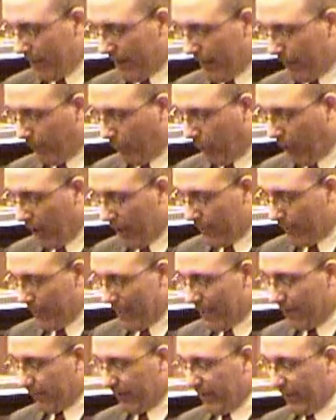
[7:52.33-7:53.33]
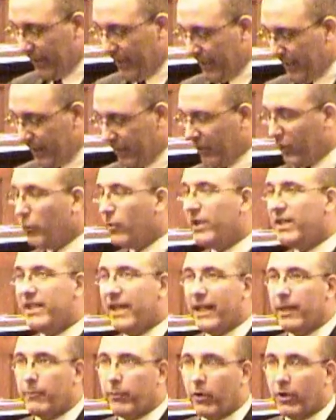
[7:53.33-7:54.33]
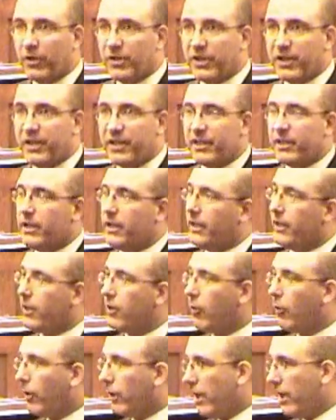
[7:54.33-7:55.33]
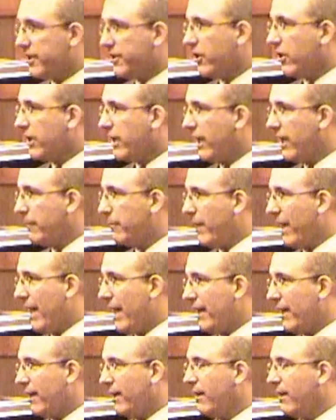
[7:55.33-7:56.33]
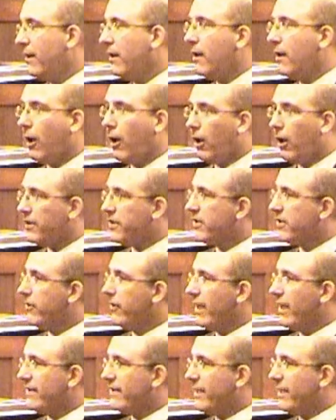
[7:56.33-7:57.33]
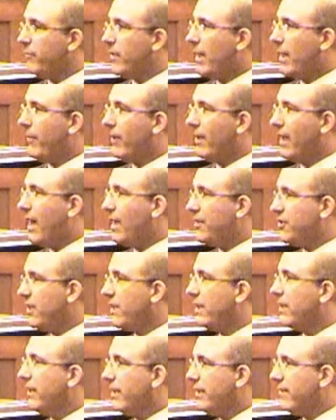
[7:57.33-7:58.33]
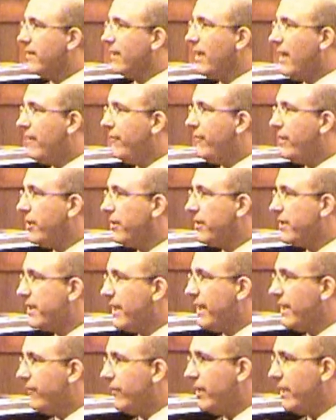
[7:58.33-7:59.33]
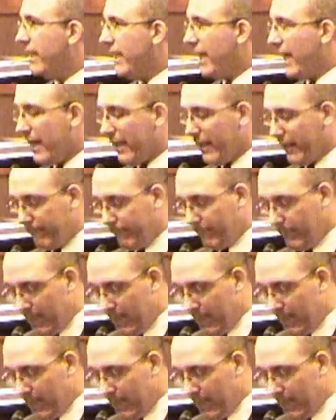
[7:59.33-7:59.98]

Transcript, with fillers: came, that brought about the Louisiana Purchase and the Cornhusker Kickback are also, that same type of logic is alive here in the state of Indiana.